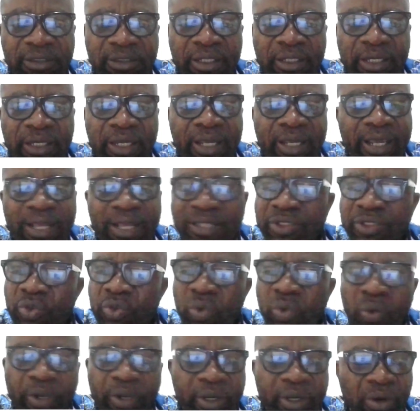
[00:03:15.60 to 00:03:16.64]
The three
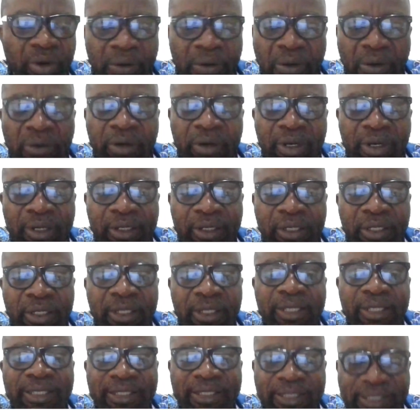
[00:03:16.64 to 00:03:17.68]
hundred or on. so.
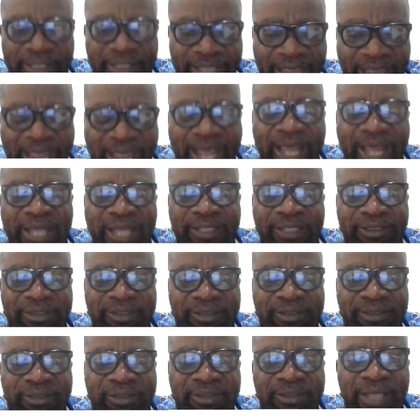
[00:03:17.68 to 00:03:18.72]
Hmm.
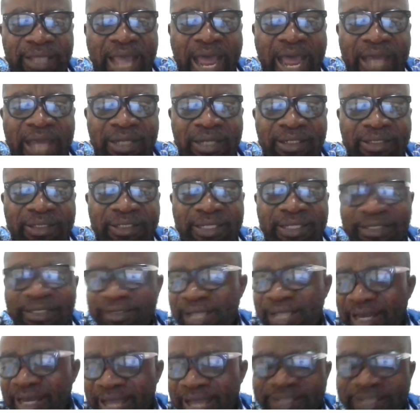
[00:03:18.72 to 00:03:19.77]
Yes and is
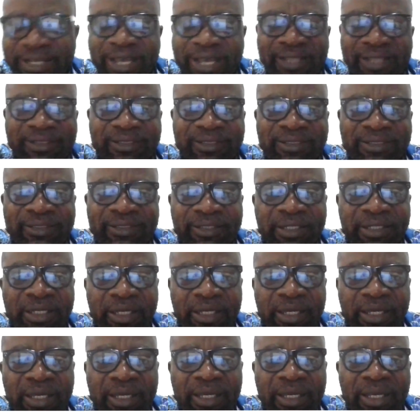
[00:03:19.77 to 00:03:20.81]
the latest.
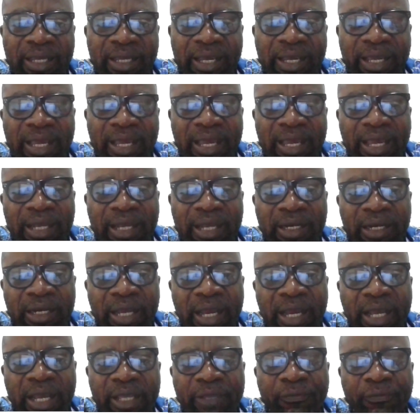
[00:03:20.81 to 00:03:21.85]
And
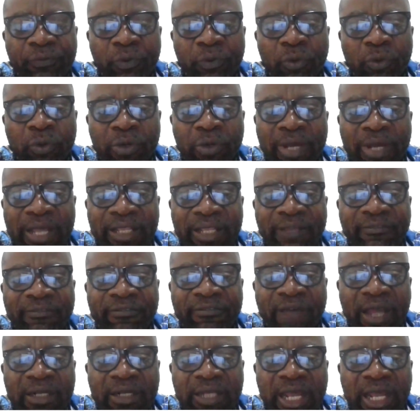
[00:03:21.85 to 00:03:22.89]
uh, if you look at the
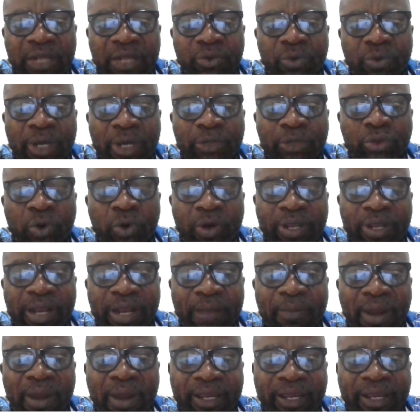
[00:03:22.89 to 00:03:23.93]
fact that you are talking
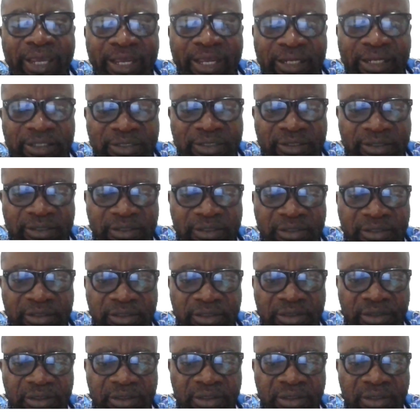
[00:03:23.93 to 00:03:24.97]
about kids
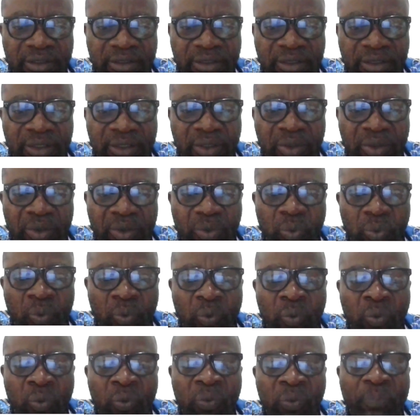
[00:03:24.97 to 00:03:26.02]

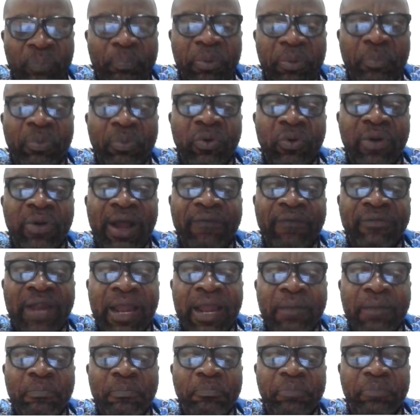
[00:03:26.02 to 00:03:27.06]
who people have
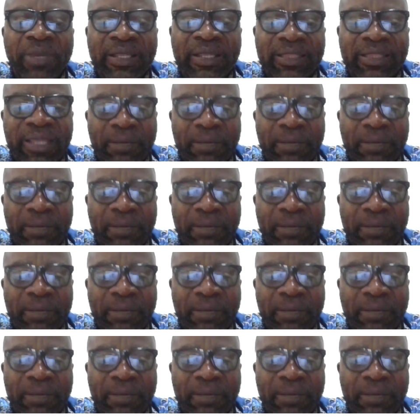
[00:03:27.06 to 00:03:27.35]
come pick